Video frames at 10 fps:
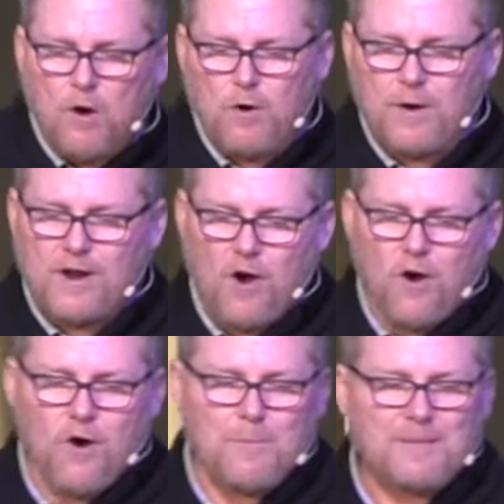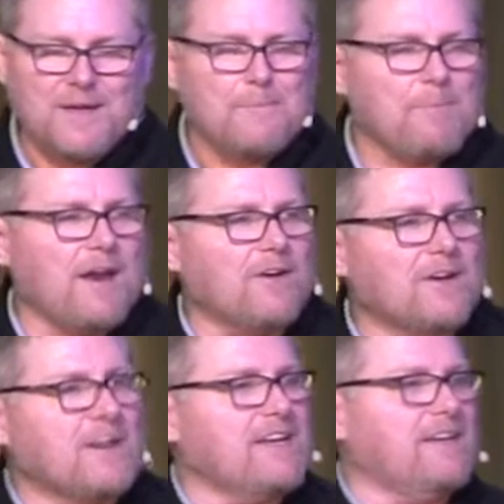or at home
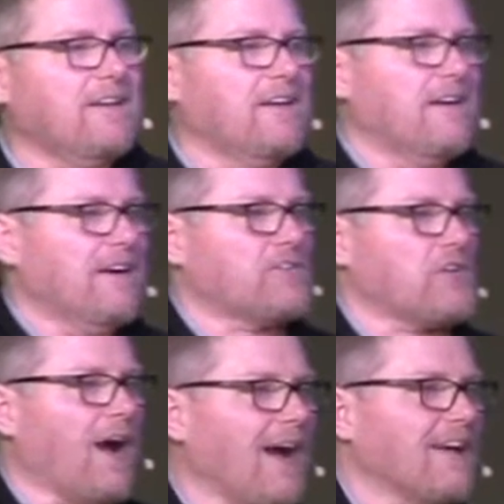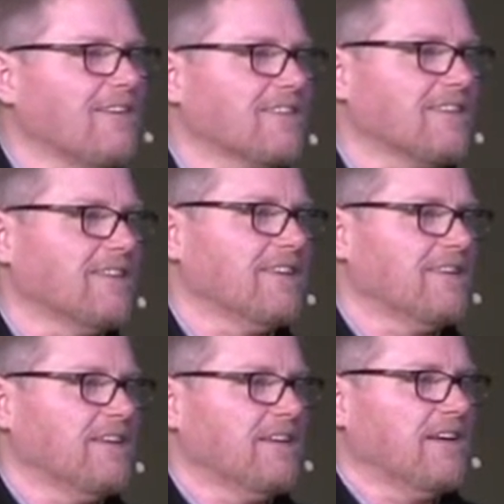parenting a child.
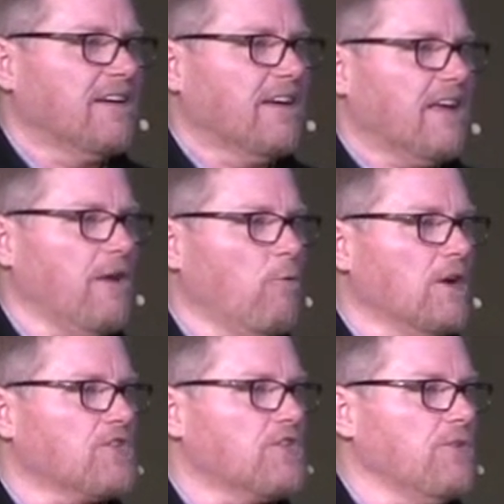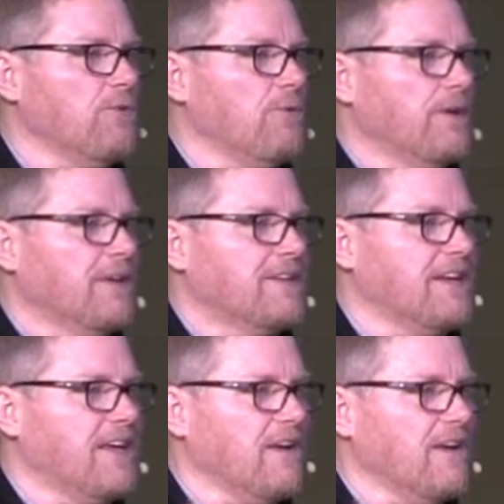He wants you
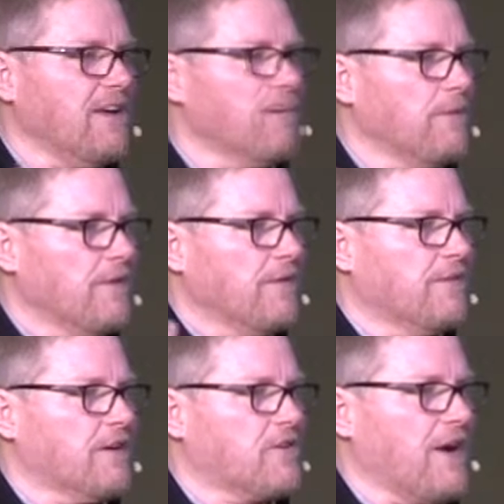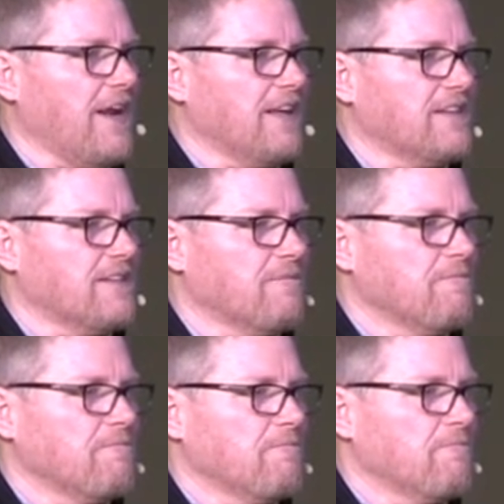to give him the credit.
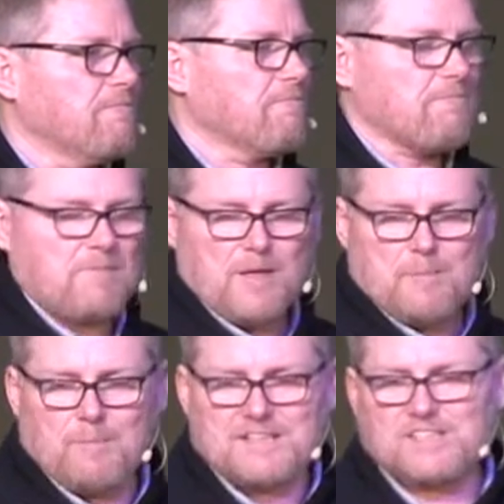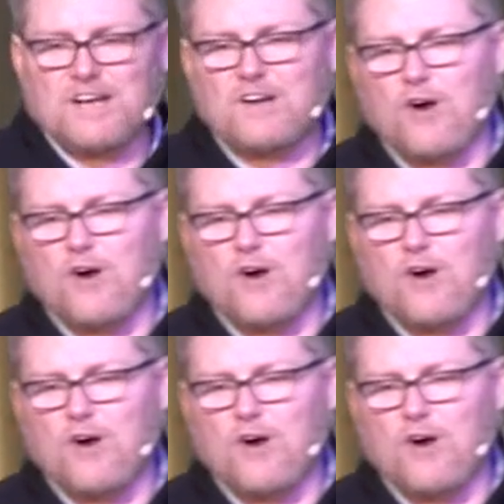My son